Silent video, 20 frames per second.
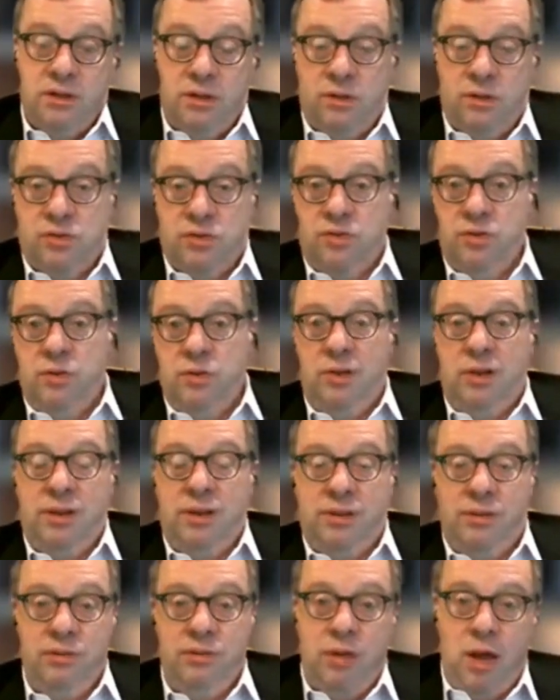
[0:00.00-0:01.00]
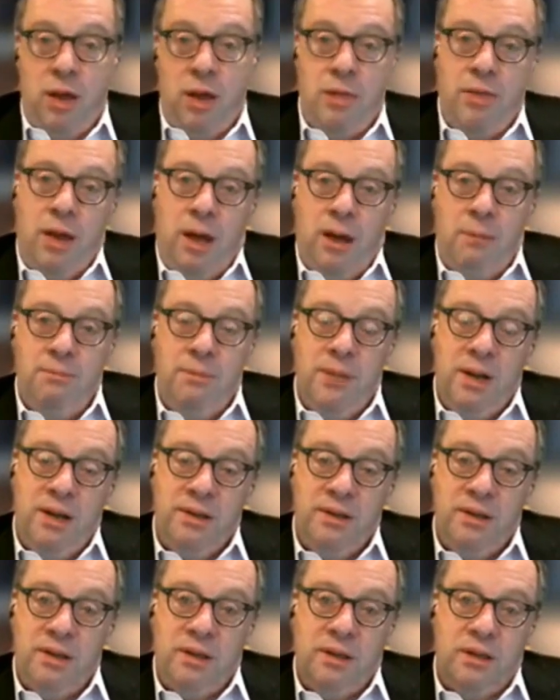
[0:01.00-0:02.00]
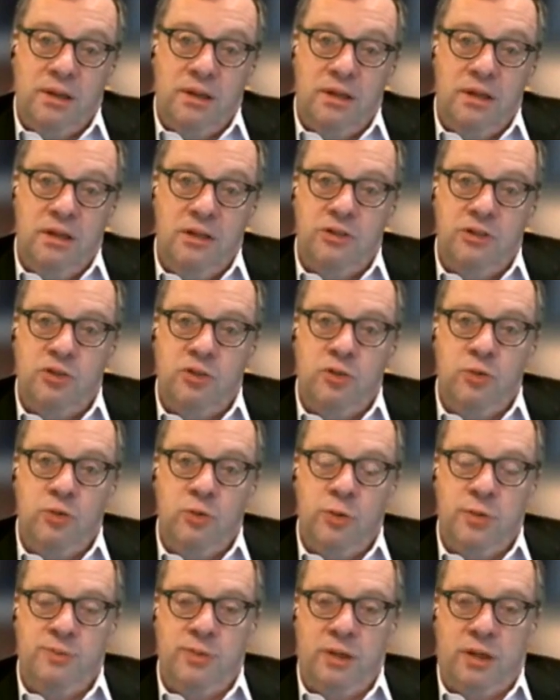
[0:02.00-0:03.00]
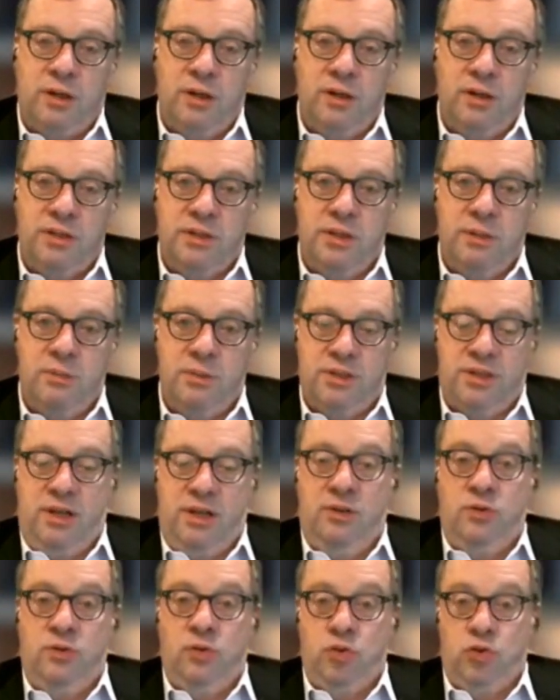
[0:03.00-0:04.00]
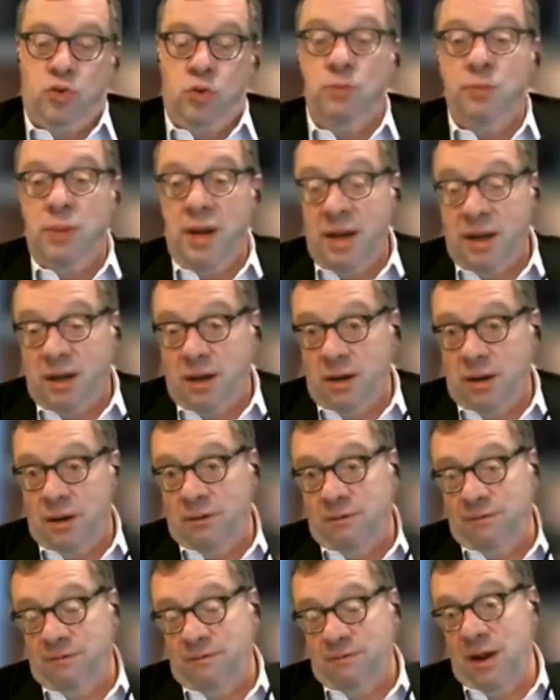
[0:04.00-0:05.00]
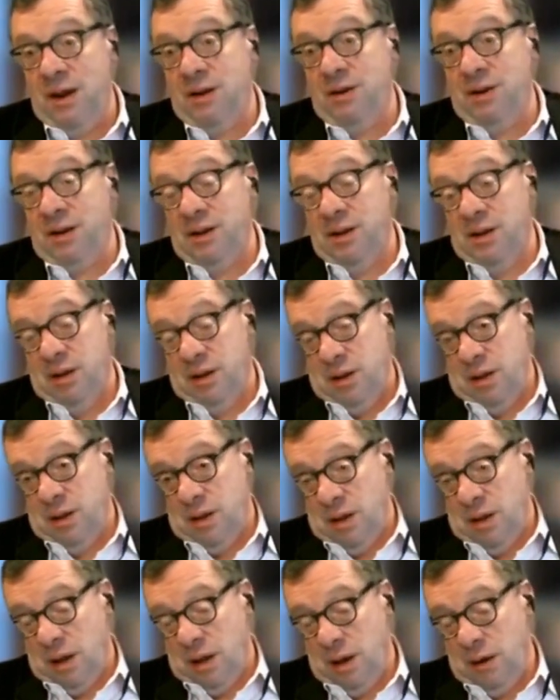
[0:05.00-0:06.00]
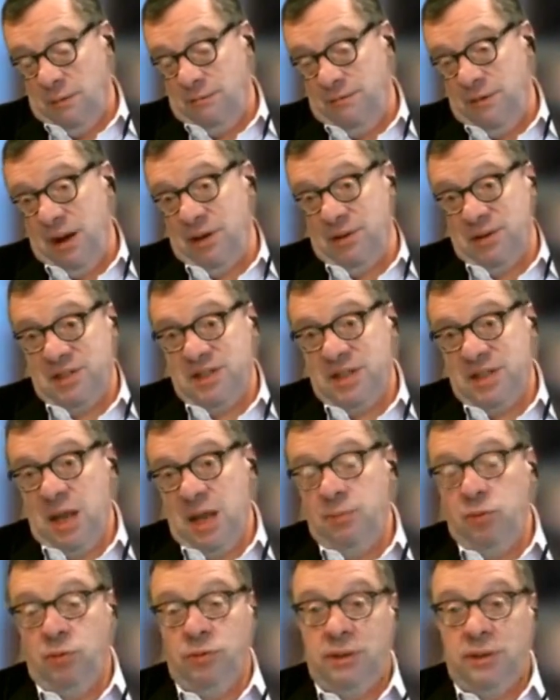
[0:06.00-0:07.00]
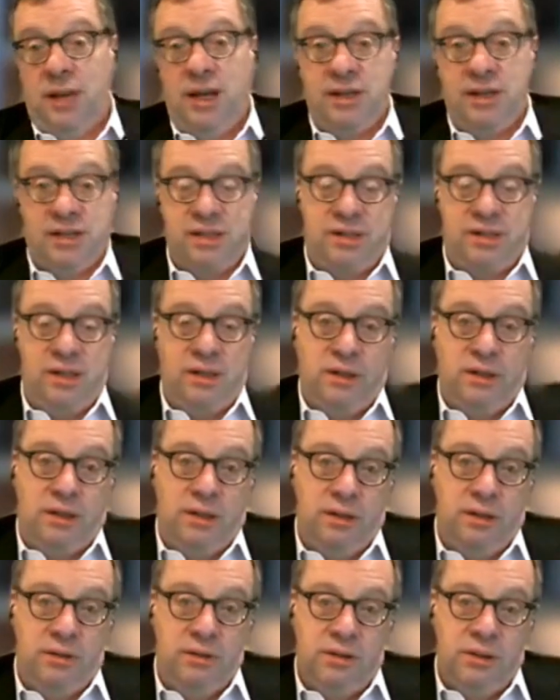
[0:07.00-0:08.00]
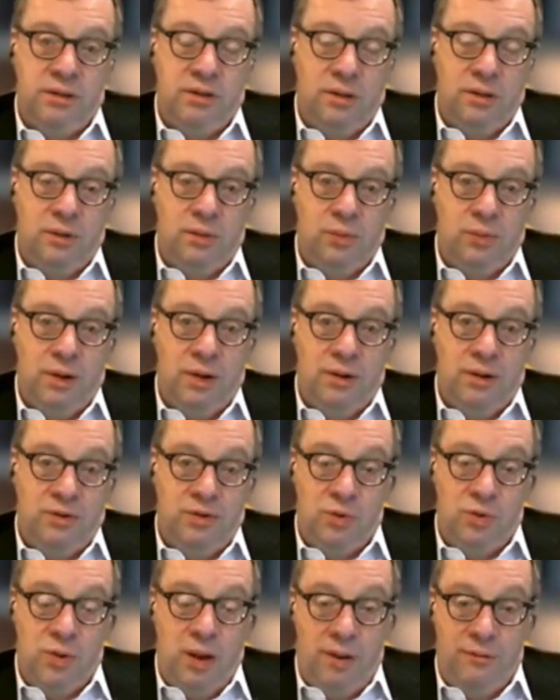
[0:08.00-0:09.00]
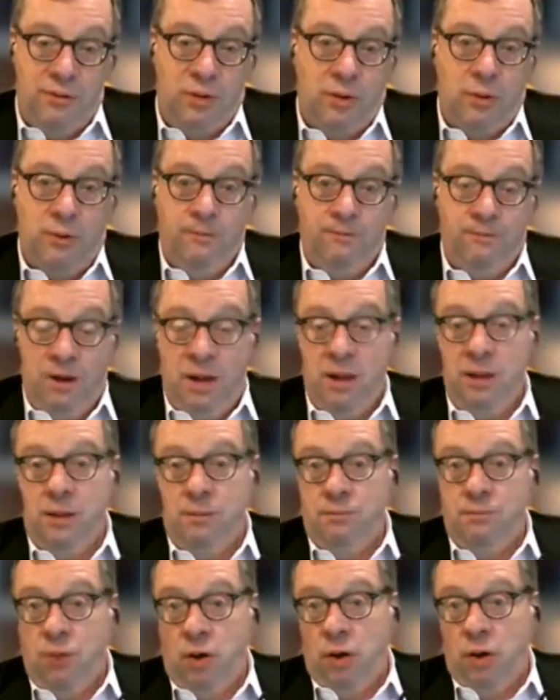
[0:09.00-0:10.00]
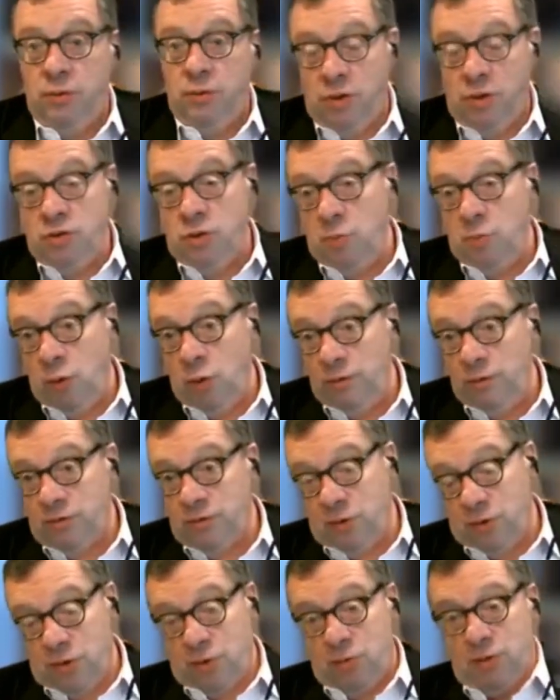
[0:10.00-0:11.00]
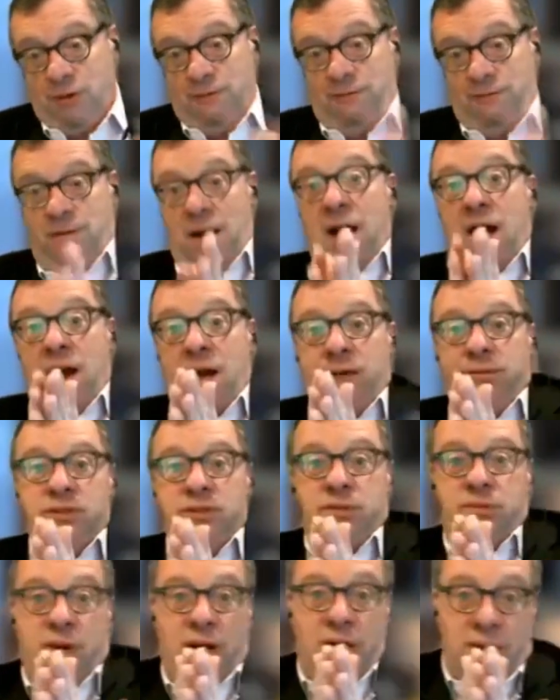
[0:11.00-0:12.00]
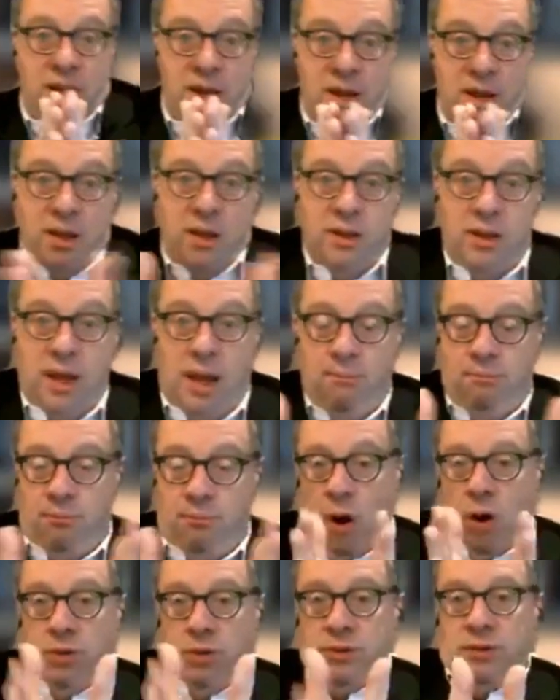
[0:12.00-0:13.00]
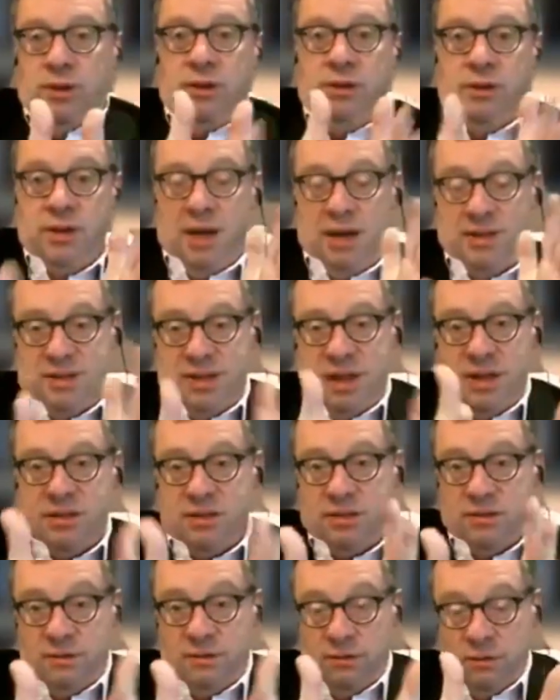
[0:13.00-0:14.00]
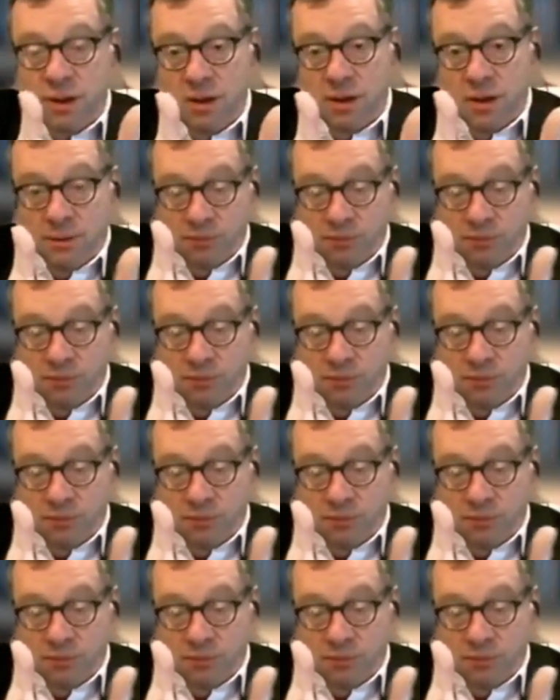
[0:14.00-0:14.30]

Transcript: There's really not that many issues because the materials you make are very stable. And like silicon, where you have a covalent bond, when you move to 3,5s, right, that bonding or that sense of